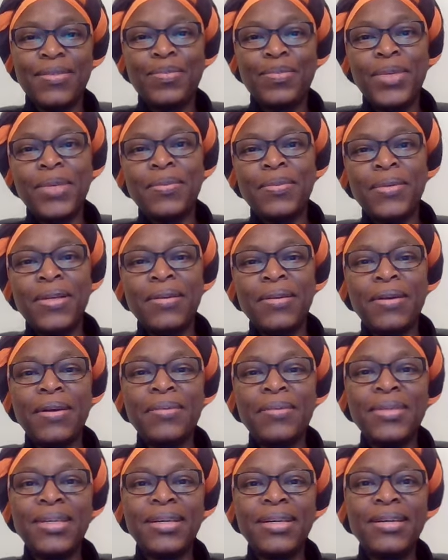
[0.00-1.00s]
for people
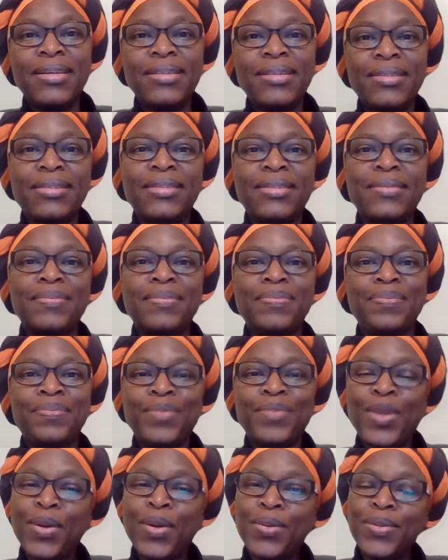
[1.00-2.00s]
around us,
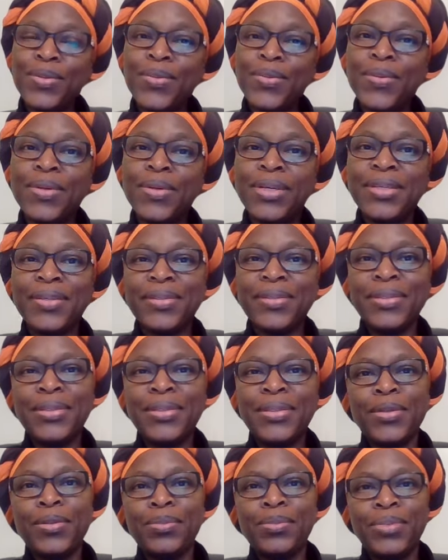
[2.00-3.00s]
those who are not
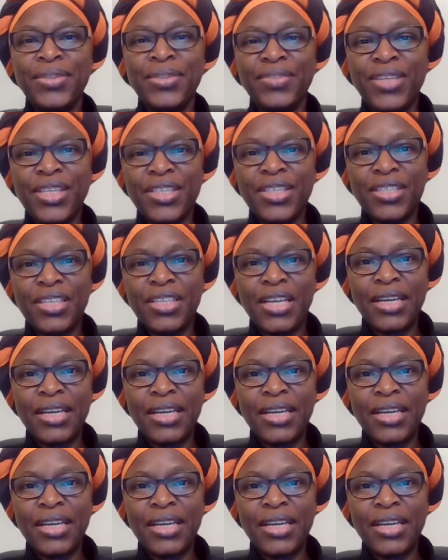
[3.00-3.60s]
so privileged